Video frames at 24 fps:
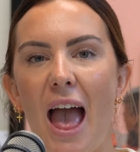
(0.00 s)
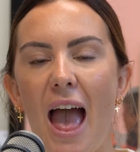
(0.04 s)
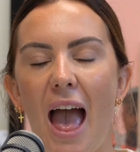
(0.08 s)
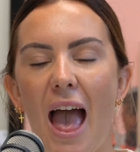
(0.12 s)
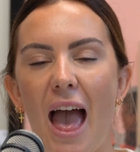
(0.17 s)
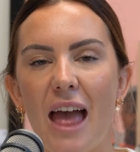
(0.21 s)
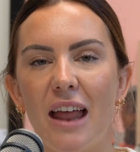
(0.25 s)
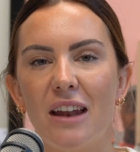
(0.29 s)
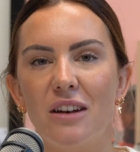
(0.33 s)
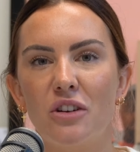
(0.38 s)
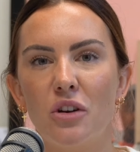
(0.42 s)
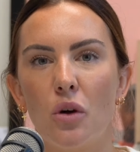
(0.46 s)

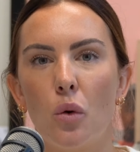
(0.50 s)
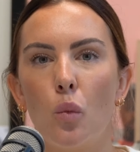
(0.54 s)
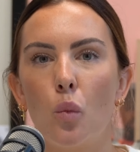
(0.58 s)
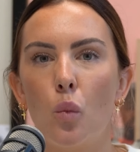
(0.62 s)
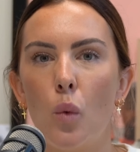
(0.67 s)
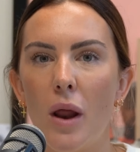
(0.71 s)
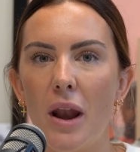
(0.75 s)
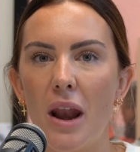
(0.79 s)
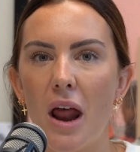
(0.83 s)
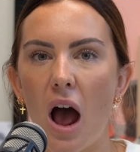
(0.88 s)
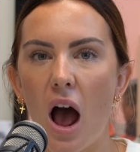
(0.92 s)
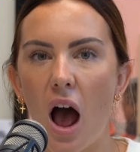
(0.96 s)
And
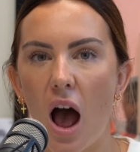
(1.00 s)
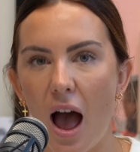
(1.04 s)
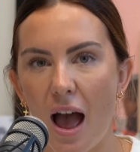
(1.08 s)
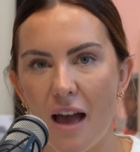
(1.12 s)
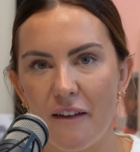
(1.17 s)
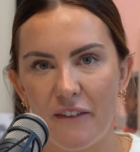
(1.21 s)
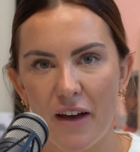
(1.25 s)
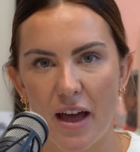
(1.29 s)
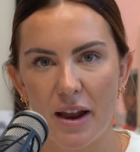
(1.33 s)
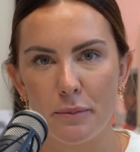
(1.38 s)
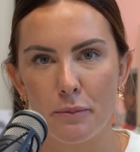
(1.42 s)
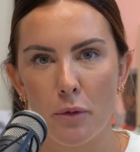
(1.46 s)
when
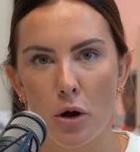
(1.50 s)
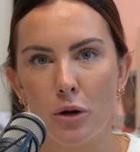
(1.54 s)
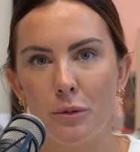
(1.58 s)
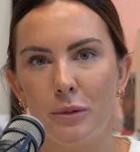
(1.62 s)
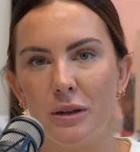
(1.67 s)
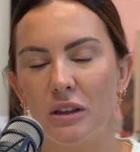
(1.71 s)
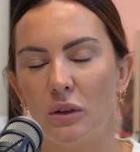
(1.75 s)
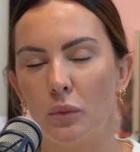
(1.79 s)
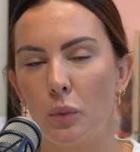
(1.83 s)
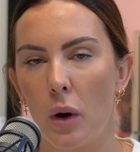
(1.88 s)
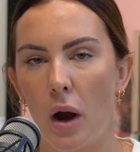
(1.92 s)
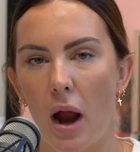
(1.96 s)
I've had
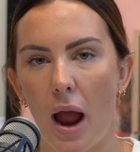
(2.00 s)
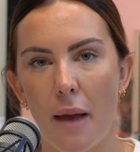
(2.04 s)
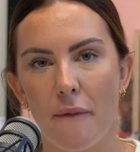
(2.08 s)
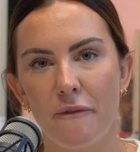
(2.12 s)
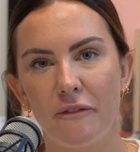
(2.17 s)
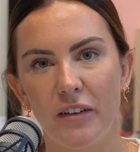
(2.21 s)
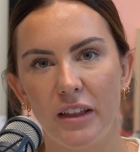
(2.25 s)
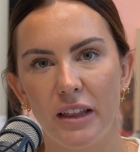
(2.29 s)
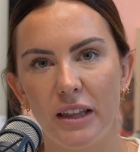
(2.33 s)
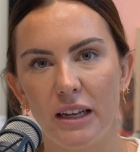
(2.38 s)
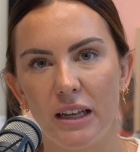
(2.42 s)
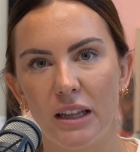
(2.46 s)
moments where I'm
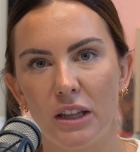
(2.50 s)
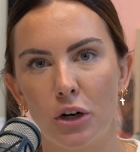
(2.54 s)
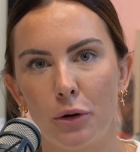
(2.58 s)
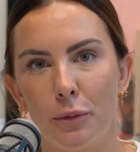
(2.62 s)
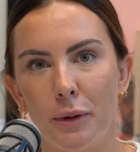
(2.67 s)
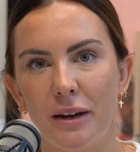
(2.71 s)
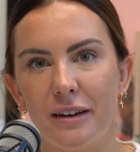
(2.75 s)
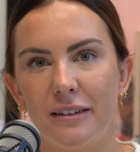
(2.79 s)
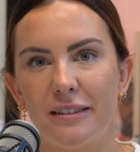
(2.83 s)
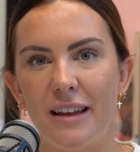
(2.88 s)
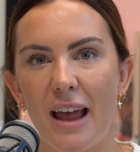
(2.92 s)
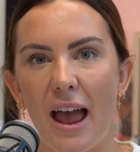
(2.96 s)
feeling a little
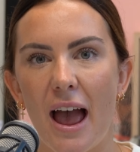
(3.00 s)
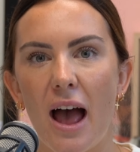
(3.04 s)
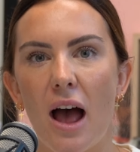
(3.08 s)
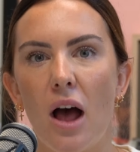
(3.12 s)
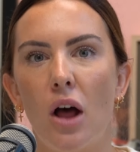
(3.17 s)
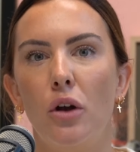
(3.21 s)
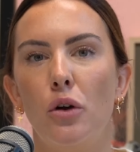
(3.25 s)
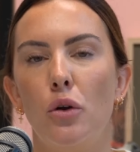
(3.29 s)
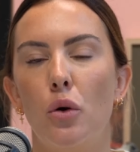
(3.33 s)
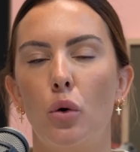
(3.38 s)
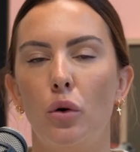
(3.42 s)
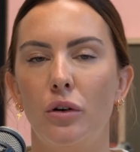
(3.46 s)
bit
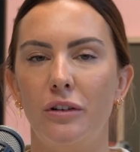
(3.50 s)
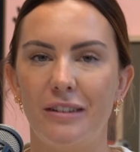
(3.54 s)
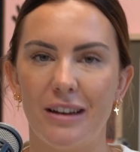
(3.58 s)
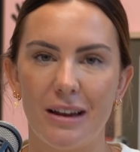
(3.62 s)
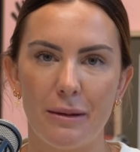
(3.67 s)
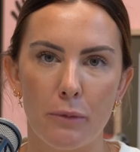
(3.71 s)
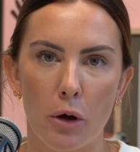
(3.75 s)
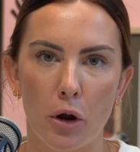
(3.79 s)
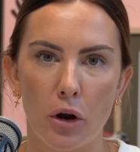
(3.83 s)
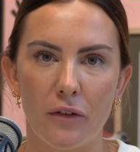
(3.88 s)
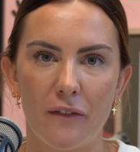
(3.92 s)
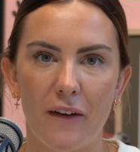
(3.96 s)
down or
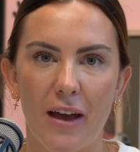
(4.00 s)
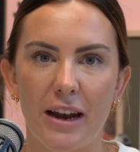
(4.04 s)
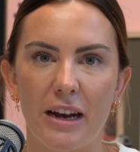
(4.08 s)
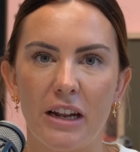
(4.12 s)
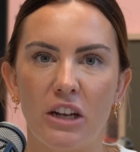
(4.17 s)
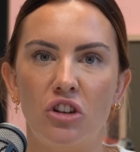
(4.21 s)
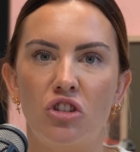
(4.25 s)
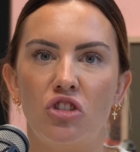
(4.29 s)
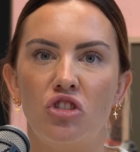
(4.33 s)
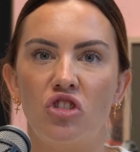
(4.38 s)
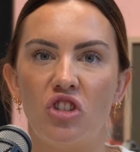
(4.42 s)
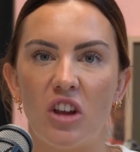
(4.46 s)

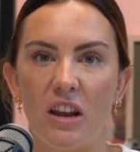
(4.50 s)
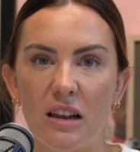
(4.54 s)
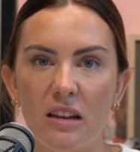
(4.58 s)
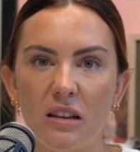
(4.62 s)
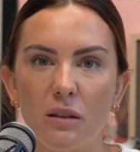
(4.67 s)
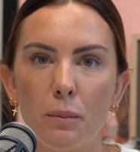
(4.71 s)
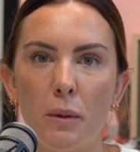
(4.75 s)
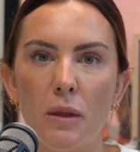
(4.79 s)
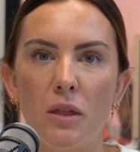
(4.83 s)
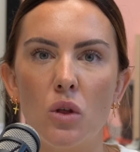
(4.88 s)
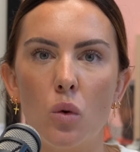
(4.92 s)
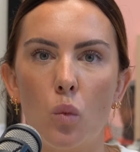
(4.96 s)
demotivated,
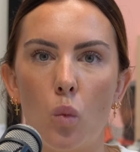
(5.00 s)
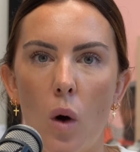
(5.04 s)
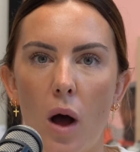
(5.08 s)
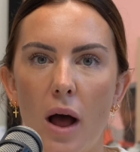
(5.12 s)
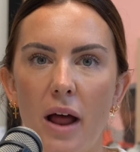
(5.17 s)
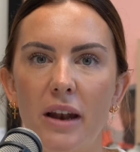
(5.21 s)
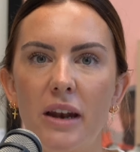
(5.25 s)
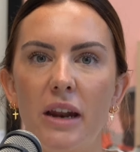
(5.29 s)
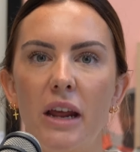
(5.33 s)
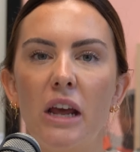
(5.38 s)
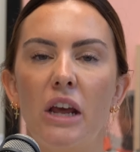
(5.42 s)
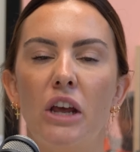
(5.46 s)
she's been the
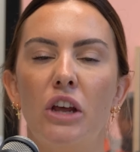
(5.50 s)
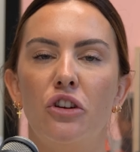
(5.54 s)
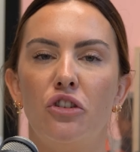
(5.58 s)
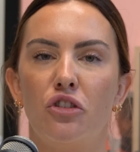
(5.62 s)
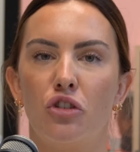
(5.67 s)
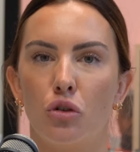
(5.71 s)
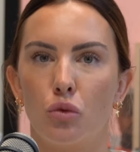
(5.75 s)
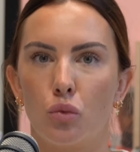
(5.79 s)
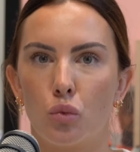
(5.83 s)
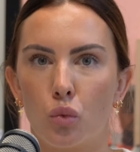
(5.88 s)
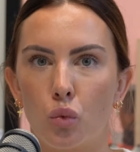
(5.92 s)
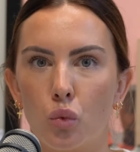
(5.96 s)
one
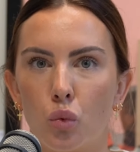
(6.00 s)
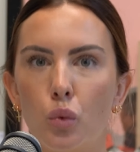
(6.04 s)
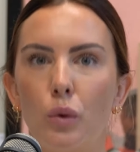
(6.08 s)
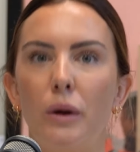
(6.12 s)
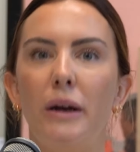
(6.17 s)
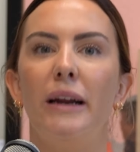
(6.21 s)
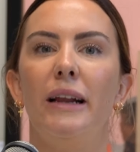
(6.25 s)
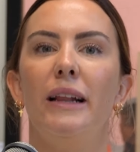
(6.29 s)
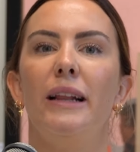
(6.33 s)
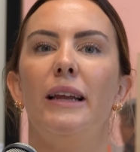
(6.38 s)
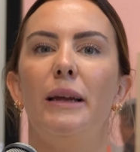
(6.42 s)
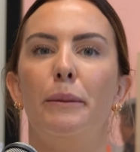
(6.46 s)
to
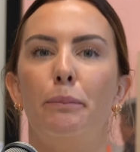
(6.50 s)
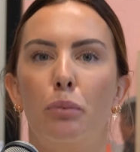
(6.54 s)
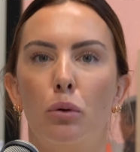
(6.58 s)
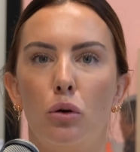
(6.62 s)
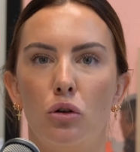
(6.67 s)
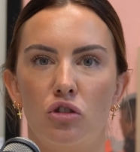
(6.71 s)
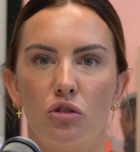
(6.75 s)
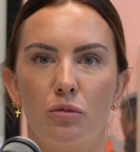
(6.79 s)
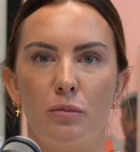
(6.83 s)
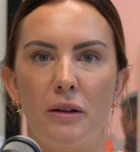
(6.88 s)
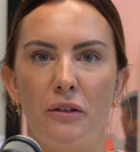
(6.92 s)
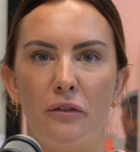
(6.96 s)
really
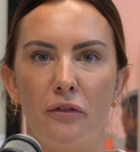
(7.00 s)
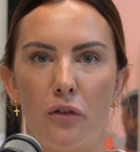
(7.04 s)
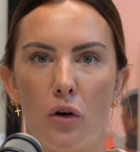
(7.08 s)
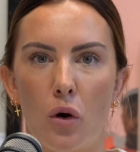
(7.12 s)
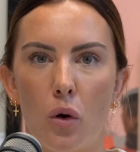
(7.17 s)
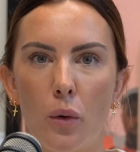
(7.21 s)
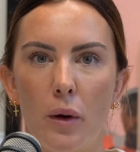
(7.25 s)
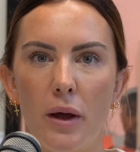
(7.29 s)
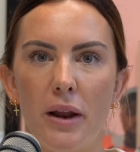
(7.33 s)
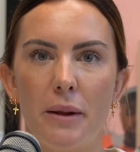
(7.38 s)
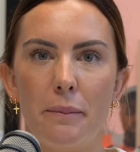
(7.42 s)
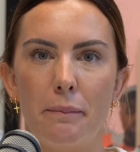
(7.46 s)
push me
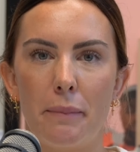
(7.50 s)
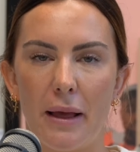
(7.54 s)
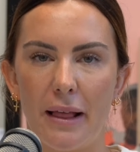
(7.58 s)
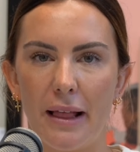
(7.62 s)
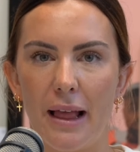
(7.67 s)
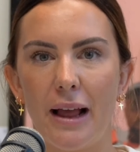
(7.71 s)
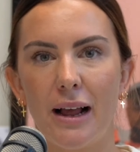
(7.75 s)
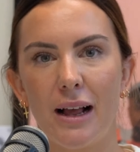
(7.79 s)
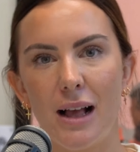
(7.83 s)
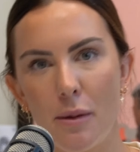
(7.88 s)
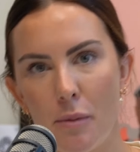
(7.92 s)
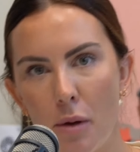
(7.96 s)
forward and be
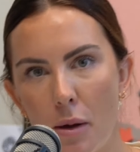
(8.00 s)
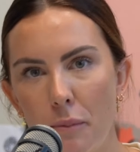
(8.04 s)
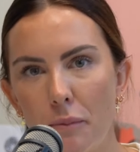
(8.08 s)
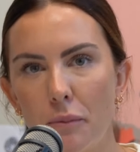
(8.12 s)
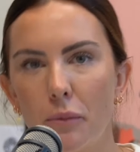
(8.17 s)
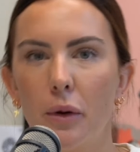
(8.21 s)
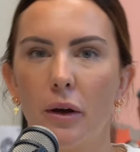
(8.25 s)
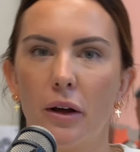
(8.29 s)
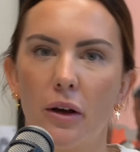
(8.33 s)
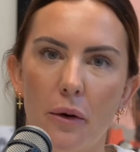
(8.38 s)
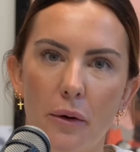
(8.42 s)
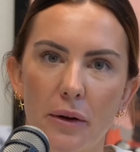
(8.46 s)
like, come on,
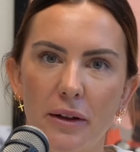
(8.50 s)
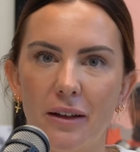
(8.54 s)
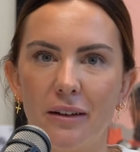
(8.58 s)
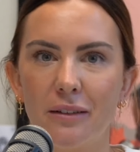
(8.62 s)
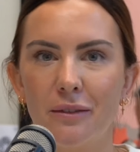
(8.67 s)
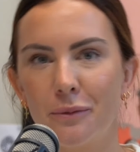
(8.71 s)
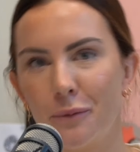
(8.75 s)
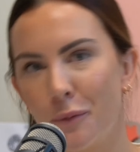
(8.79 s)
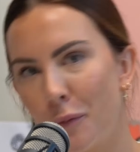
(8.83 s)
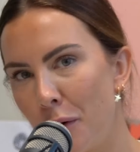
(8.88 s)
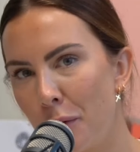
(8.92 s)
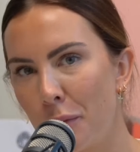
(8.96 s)
we're going,
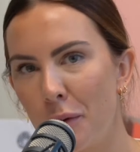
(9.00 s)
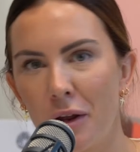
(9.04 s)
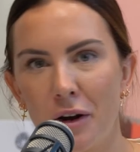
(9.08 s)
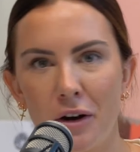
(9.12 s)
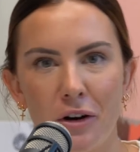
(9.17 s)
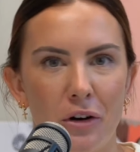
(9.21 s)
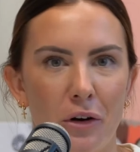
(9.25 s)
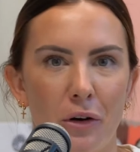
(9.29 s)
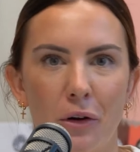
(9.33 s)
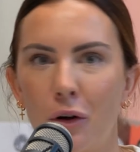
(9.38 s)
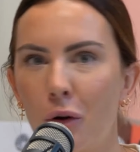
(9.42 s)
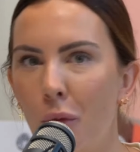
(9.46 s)
what are we going
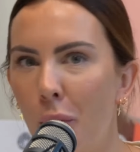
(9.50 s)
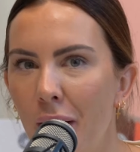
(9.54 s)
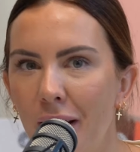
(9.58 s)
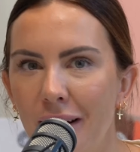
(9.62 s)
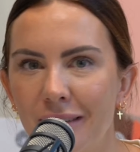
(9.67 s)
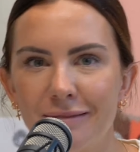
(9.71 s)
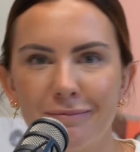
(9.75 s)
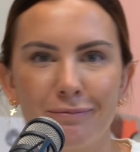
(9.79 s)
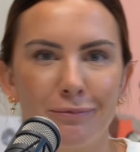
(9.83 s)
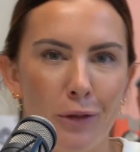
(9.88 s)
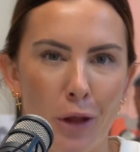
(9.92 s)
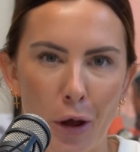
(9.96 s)
to do? Quit?
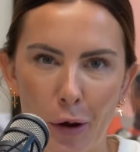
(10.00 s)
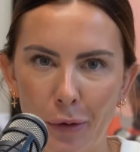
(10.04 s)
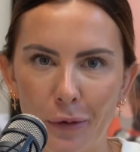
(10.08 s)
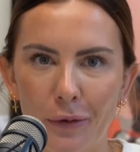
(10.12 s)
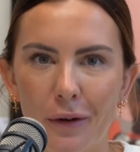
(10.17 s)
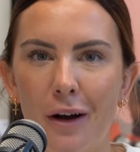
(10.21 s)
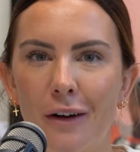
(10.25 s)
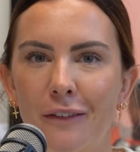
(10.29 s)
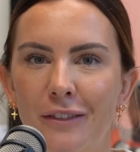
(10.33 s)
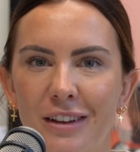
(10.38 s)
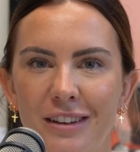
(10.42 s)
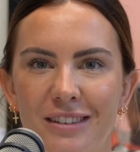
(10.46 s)
No,
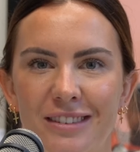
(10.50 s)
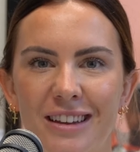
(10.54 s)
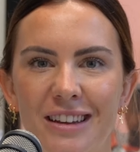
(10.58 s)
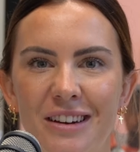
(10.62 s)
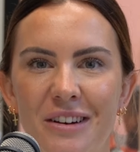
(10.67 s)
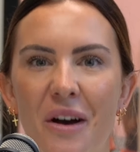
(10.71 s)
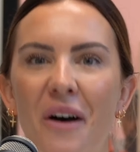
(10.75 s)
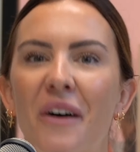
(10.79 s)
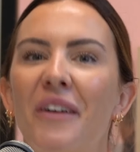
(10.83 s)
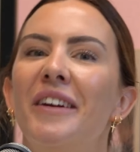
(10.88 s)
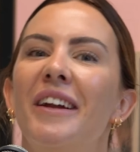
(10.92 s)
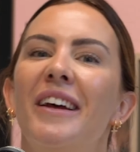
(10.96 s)
obviously
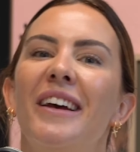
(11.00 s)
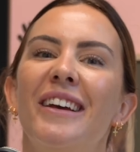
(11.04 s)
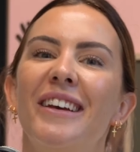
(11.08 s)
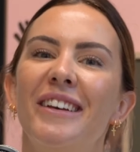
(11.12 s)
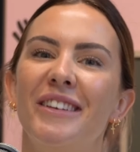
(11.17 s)
not.